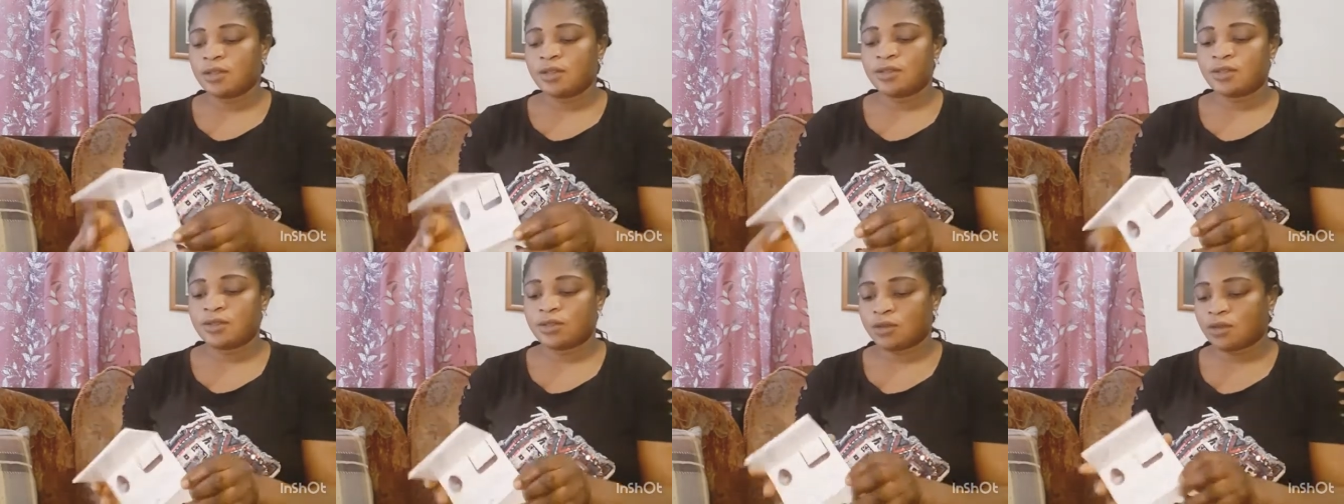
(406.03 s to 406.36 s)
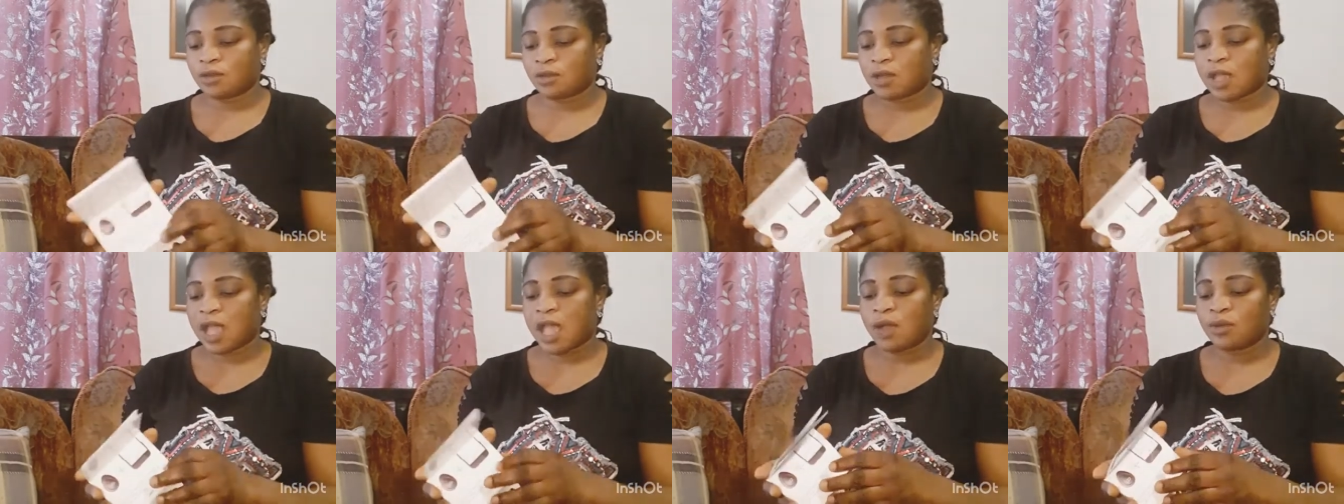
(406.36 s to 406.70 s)

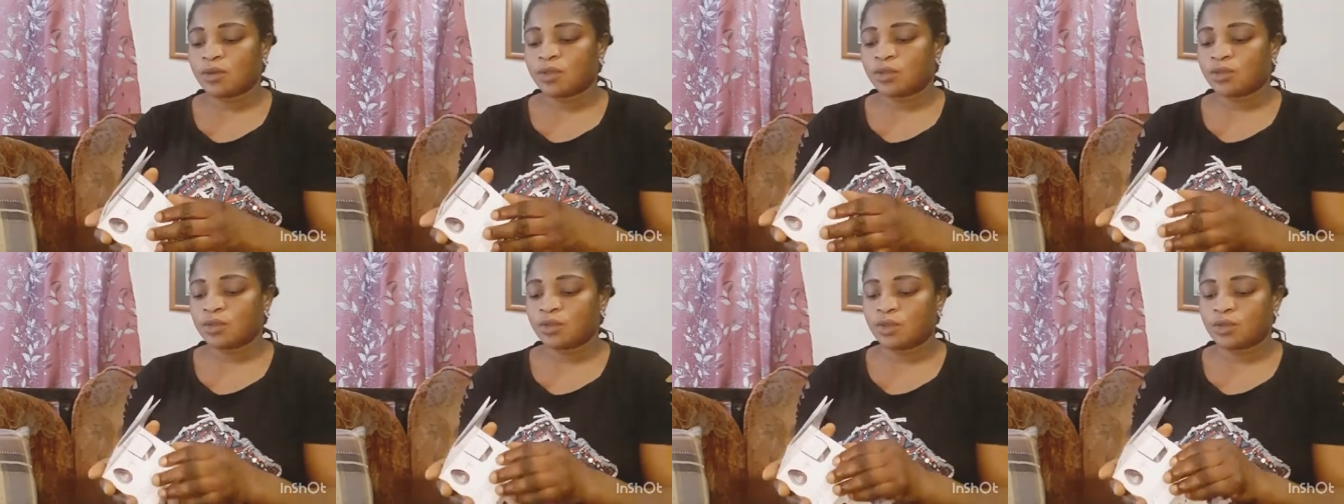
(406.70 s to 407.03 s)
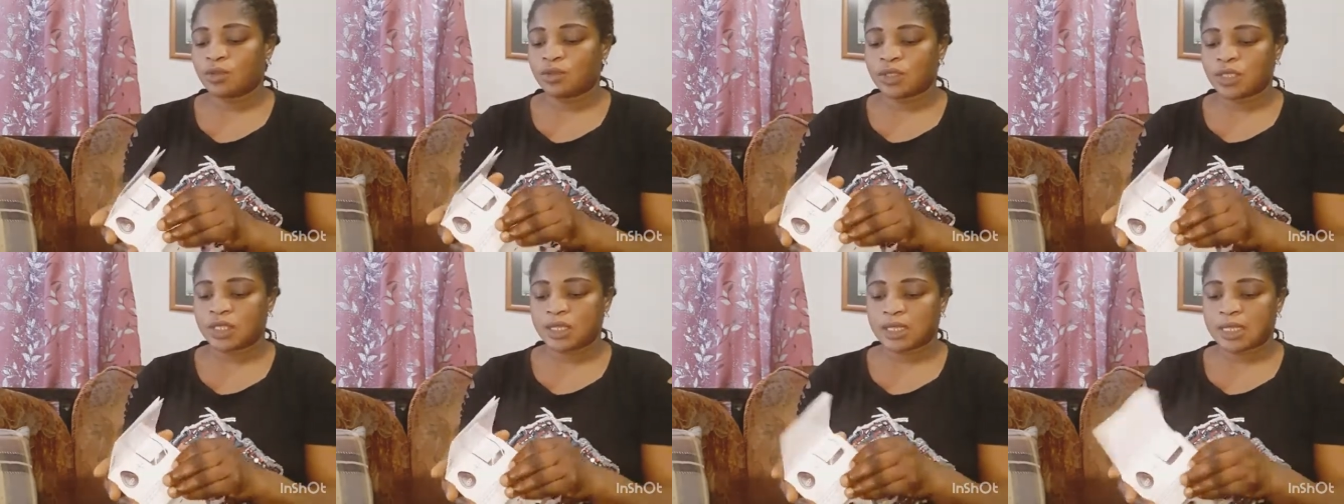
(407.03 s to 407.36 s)
So how to
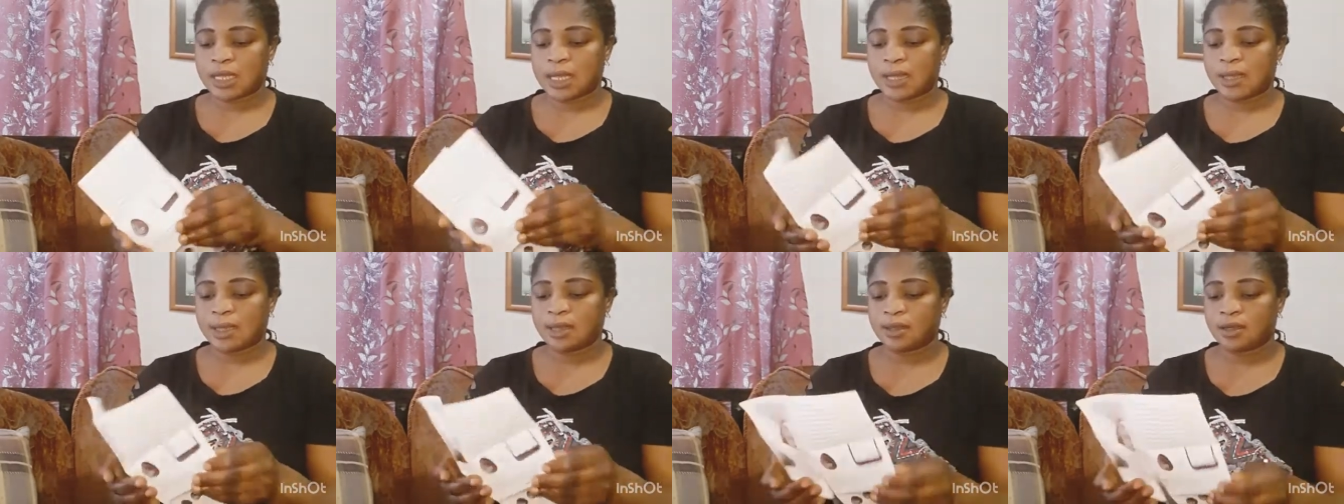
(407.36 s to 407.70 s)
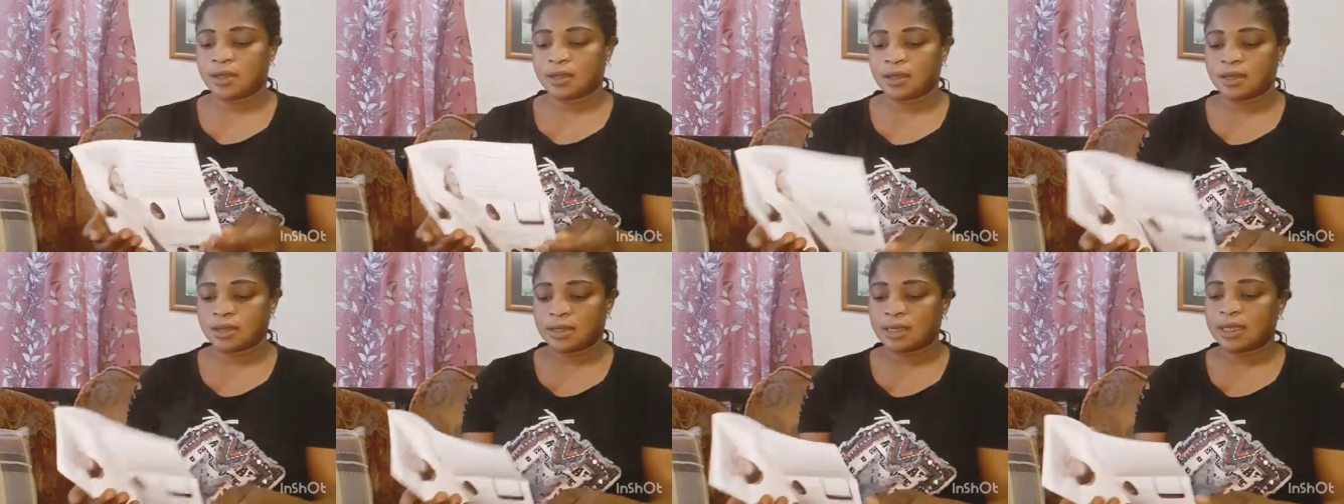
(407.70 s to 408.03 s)
use it?
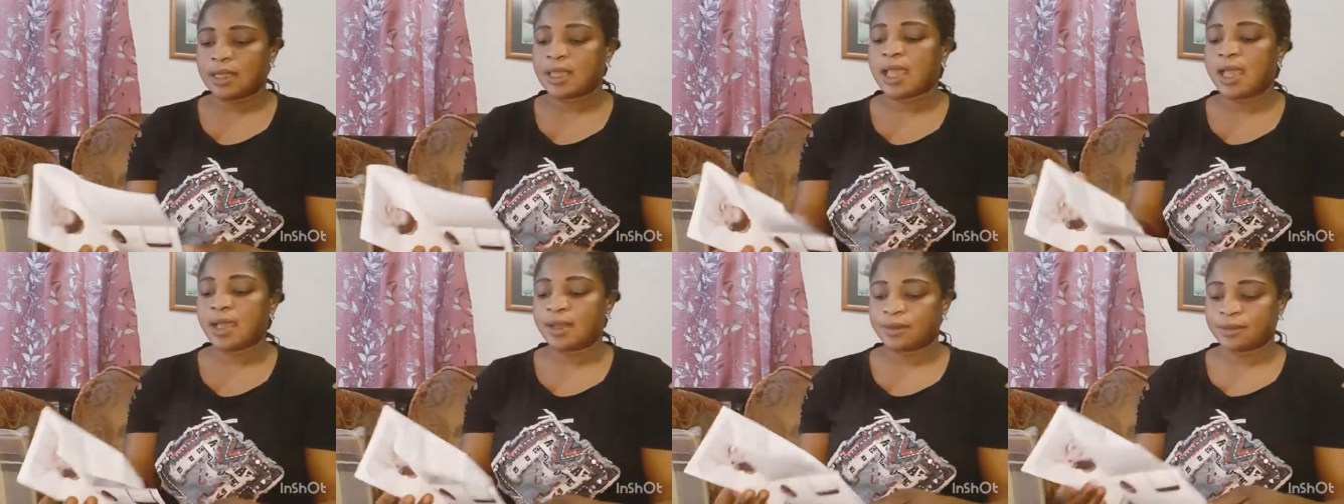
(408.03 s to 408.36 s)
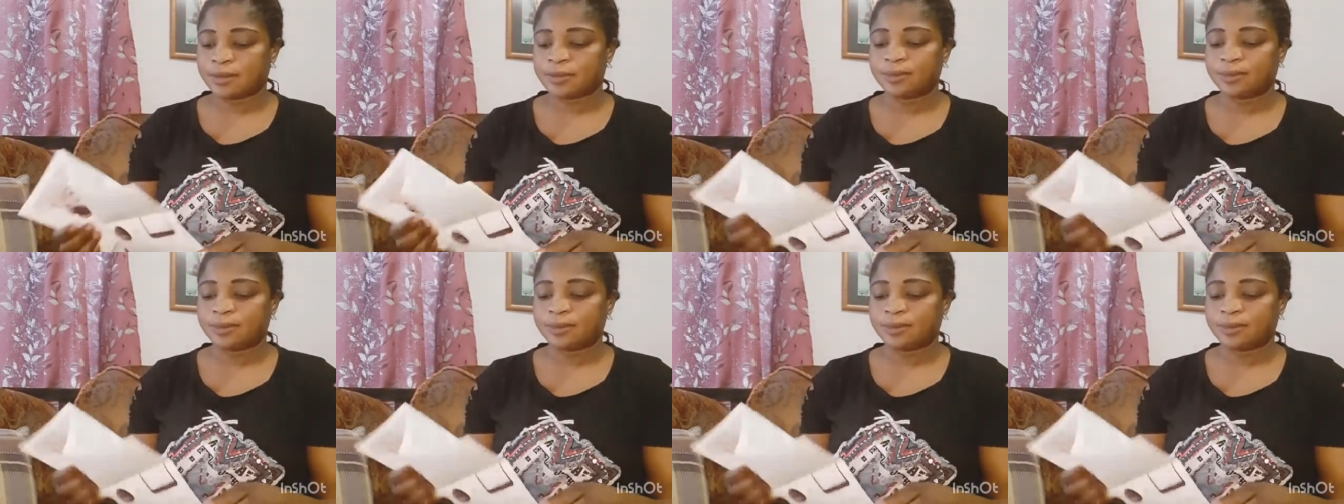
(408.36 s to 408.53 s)
Yeah.